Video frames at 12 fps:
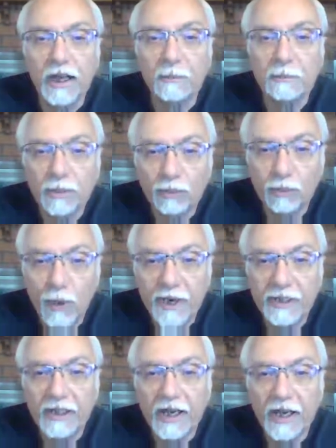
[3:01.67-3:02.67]
and be
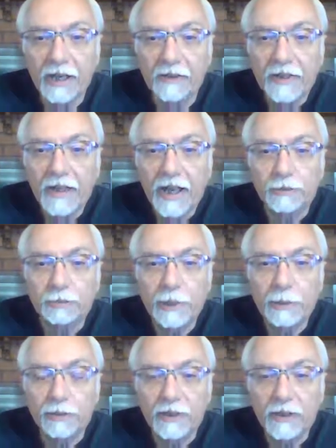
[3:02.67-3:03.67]
ready as
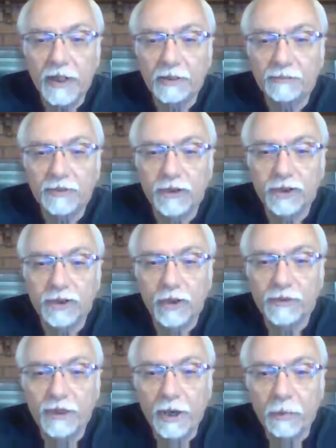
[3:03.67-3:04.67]
people to show
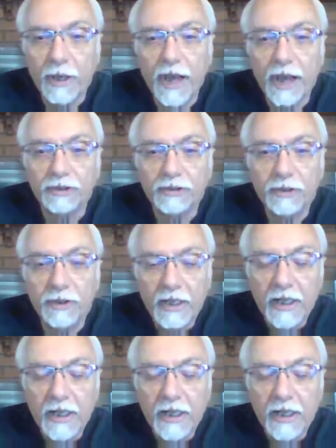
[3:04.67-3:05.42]
up for the open house.